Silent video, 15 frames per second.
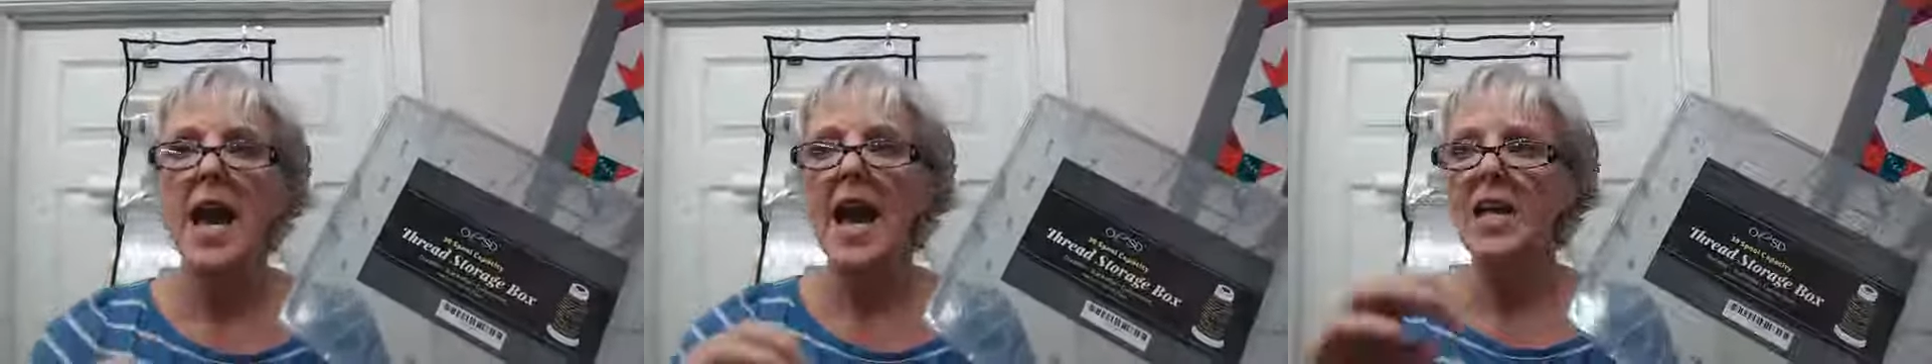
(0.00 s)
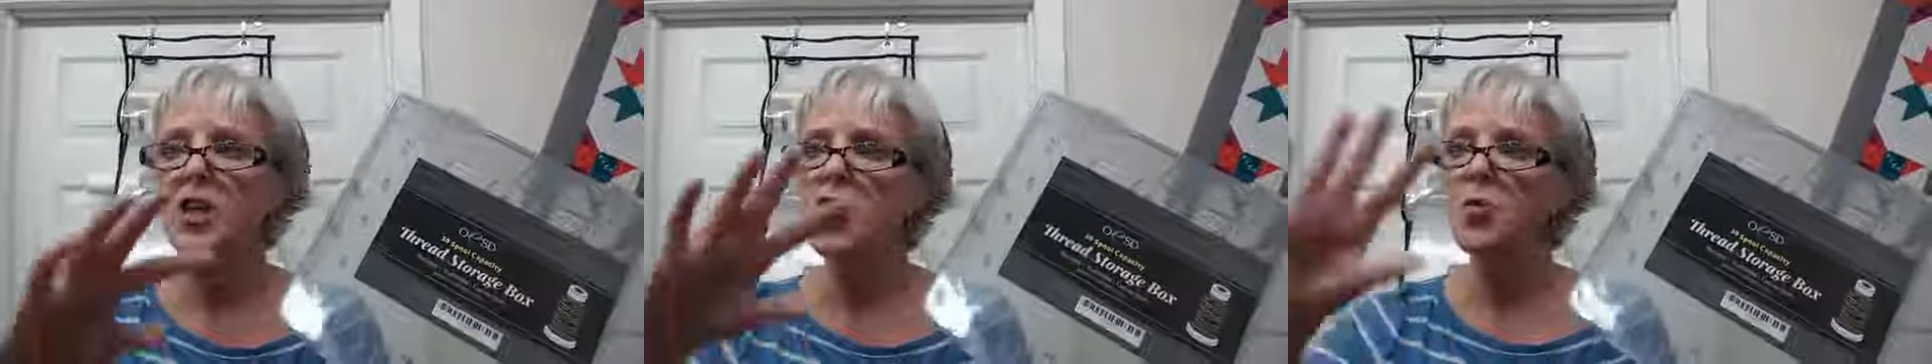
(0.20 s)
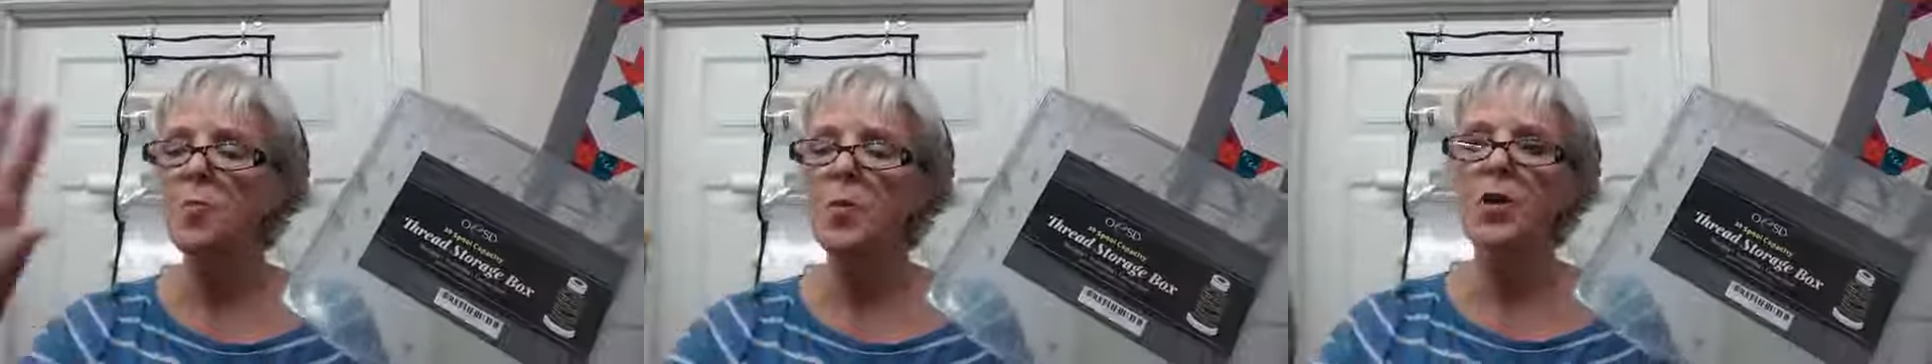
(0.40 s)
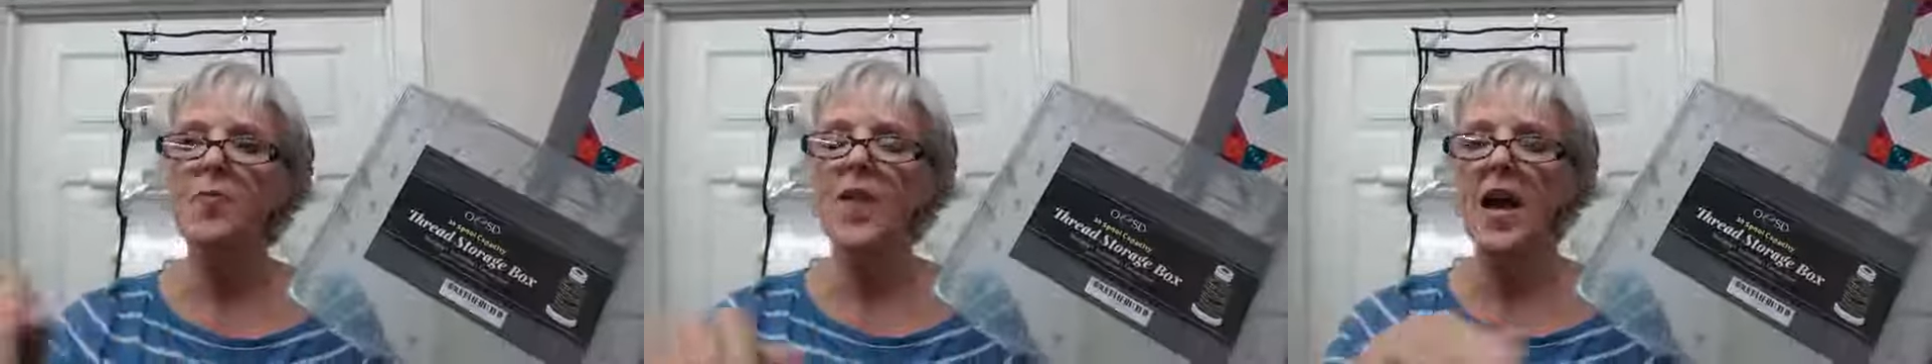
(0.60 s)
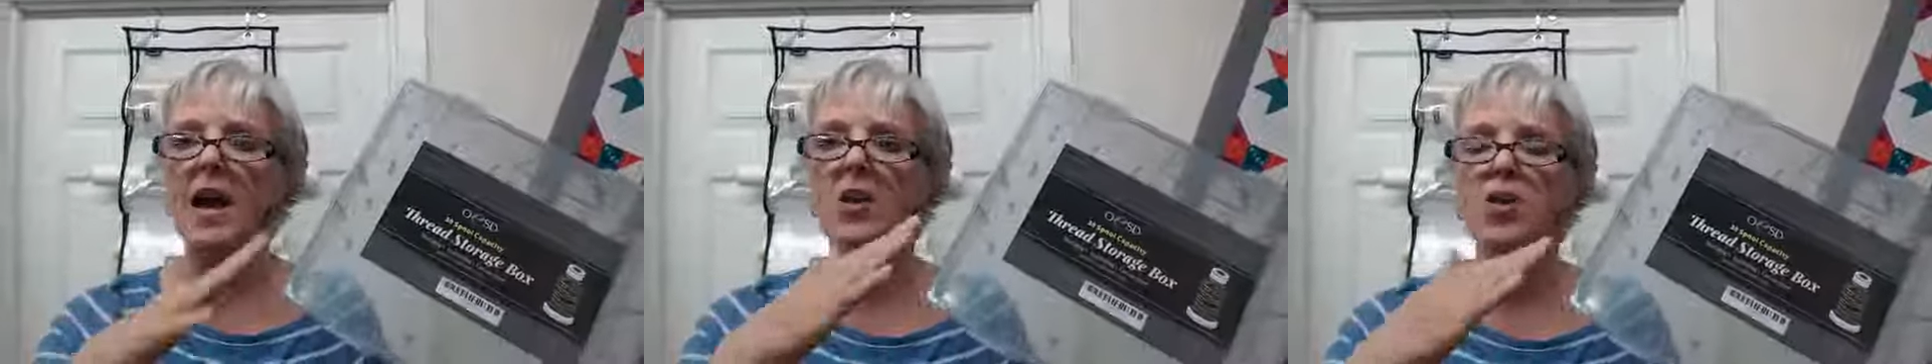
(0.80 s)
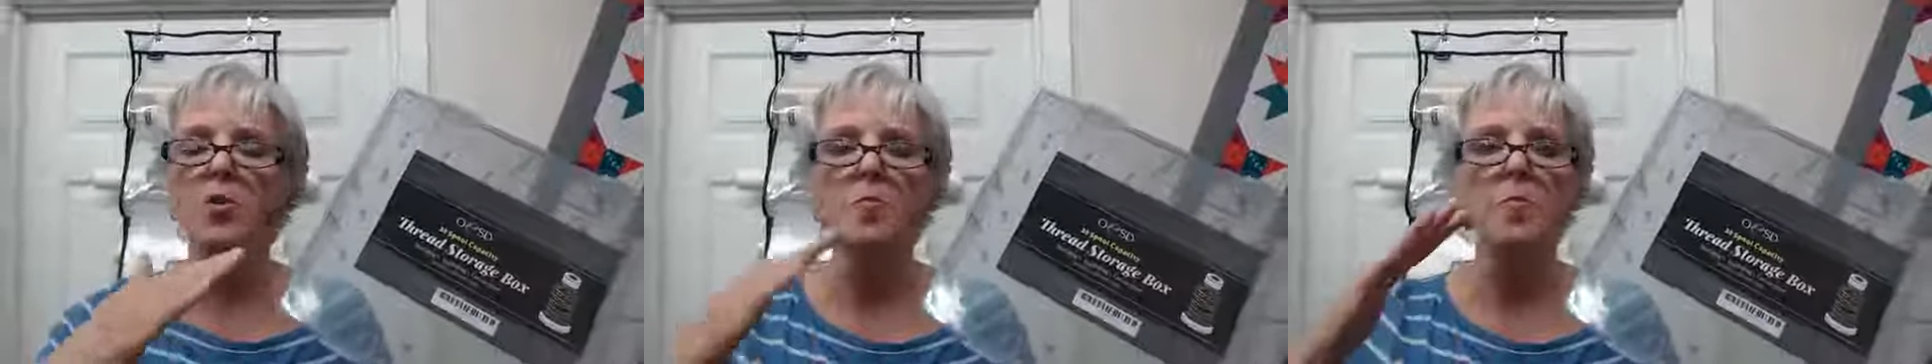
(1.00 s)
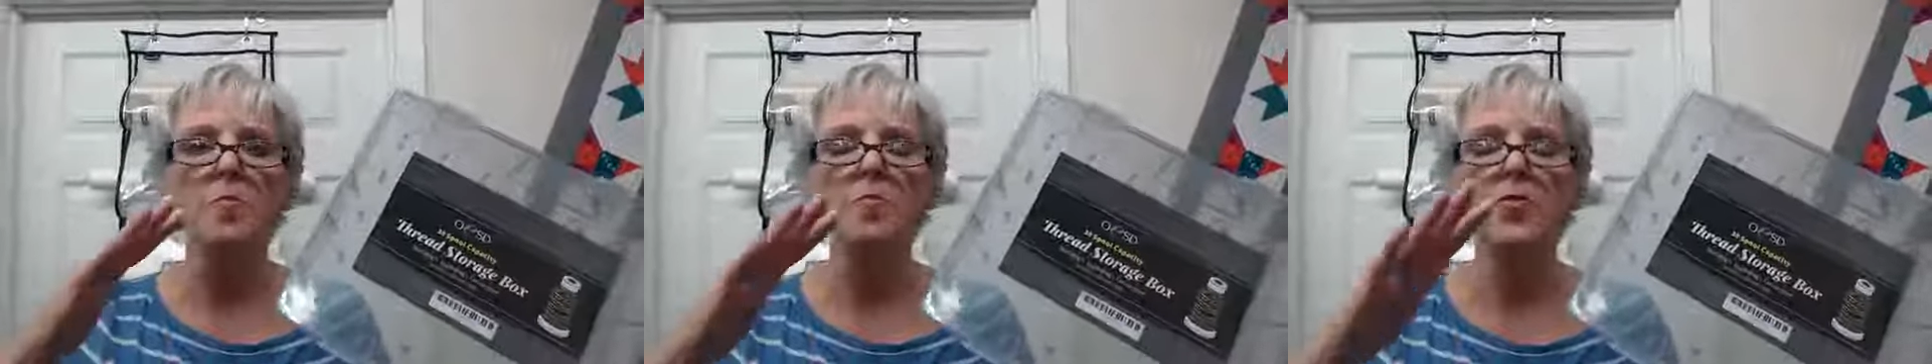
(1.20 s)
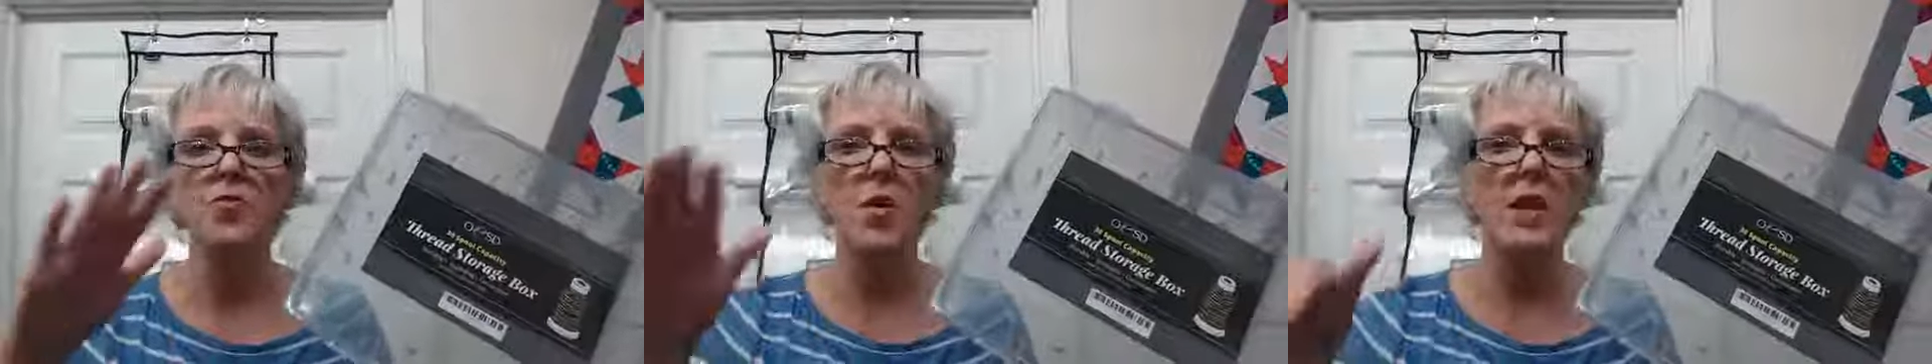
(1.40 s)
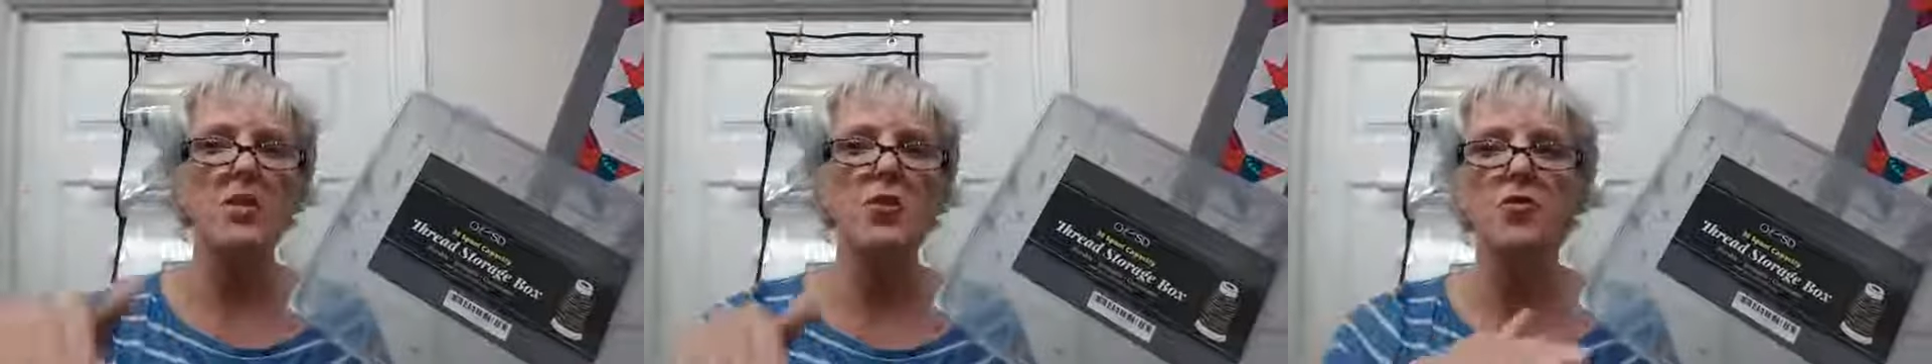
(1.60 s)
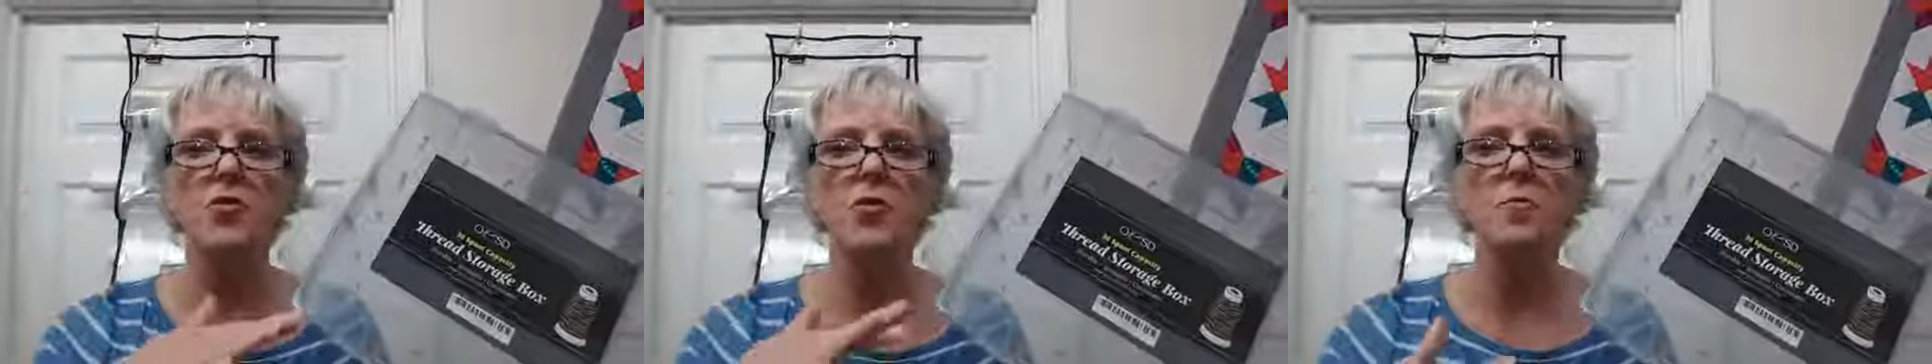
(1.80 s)
and you put your
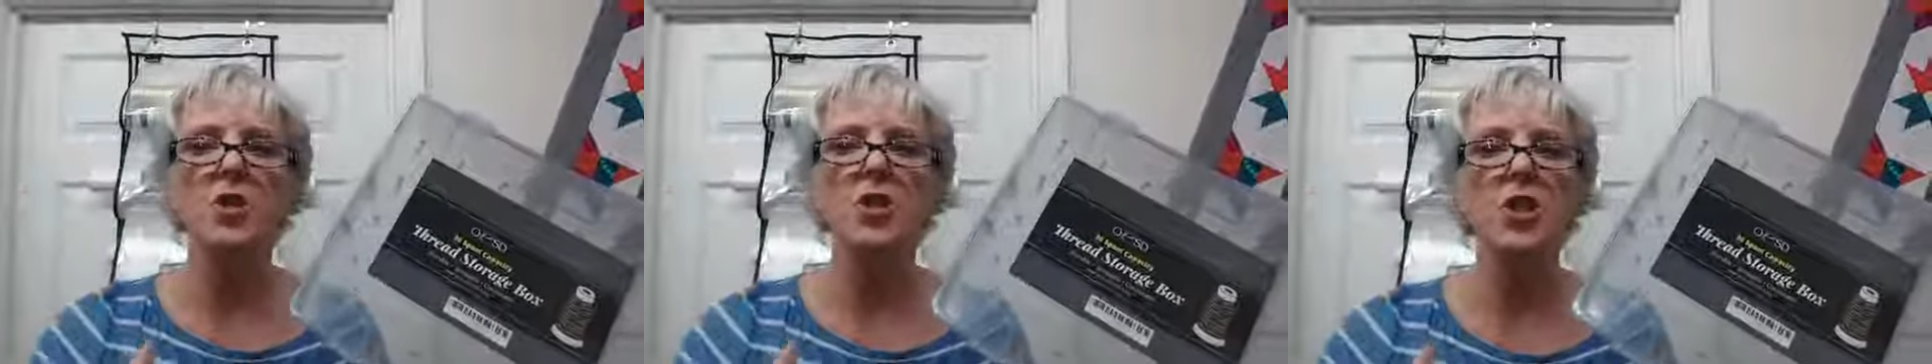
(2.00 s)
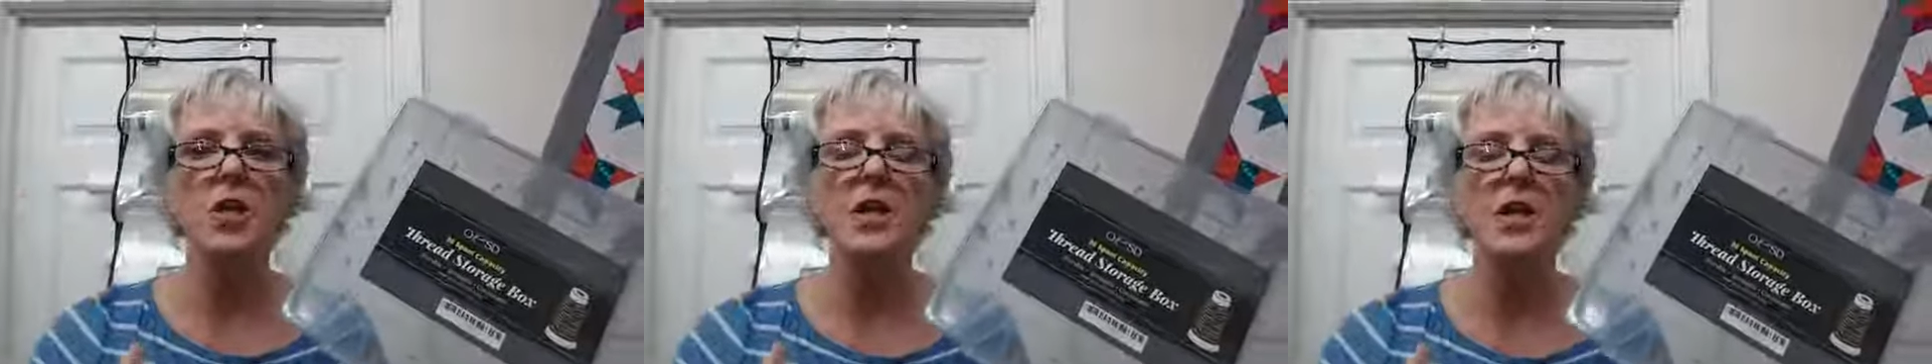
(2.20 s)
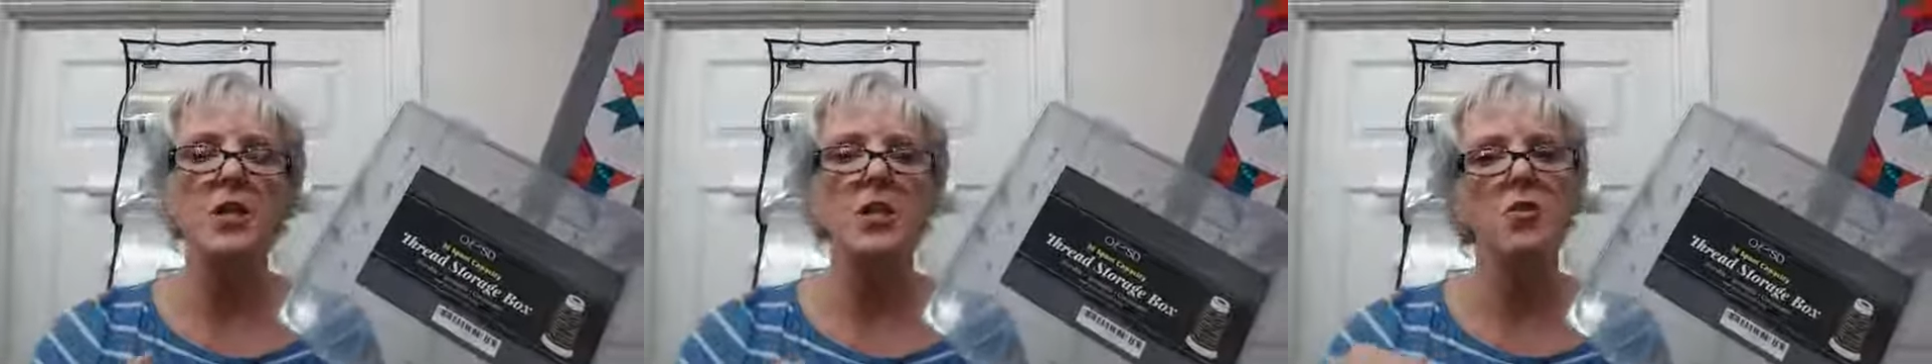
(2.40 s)
threads through the machine,